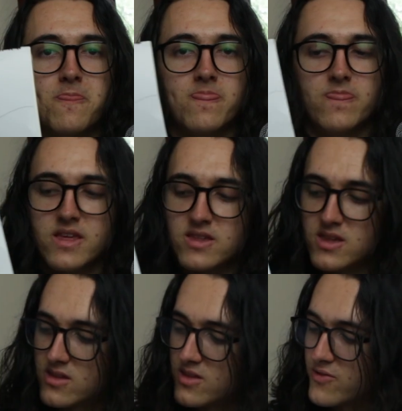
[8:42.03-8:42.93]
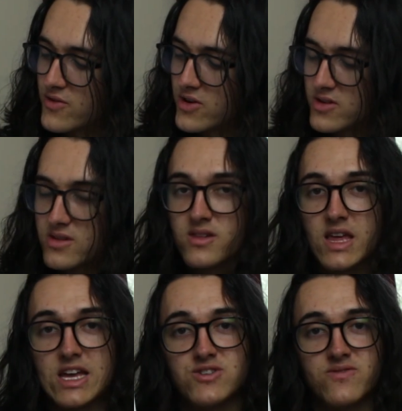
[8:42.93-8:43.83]
this is the first
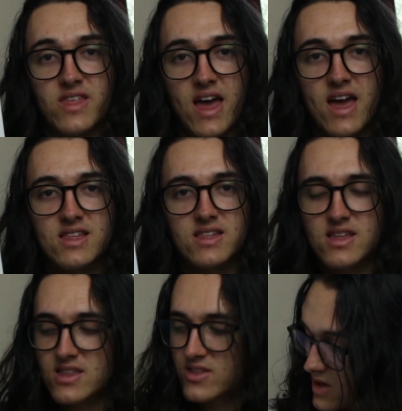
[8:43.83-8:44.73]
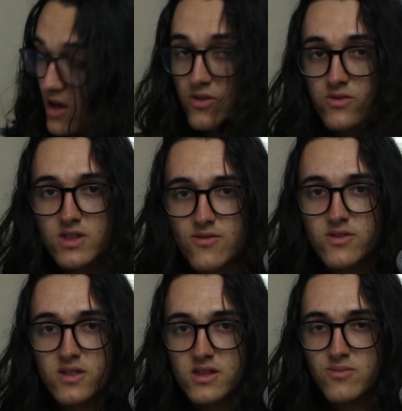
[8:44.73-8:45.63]
sketch of that. There's
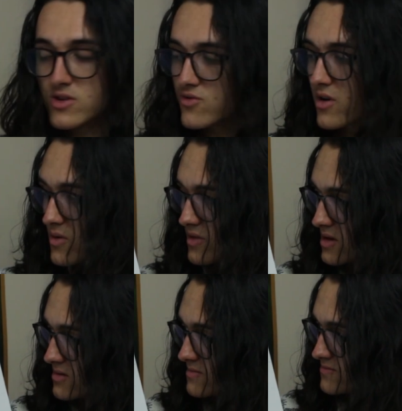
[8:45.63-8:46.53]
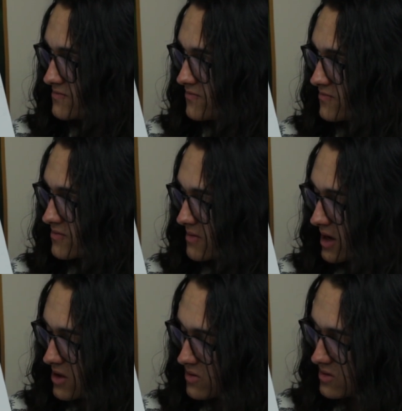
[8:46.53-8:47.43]
definitely some things wrong with it.
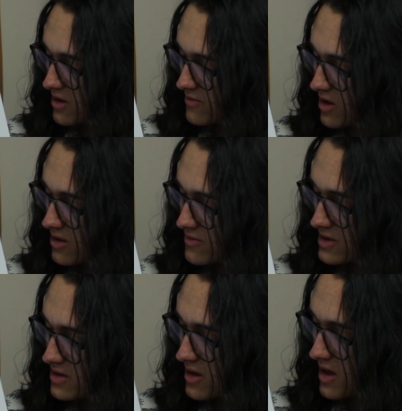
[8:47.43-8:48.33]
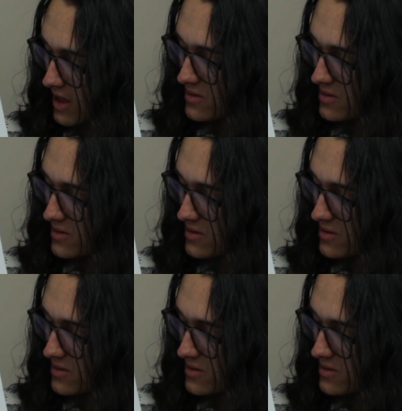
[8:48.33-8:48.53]
I don't love all of it. I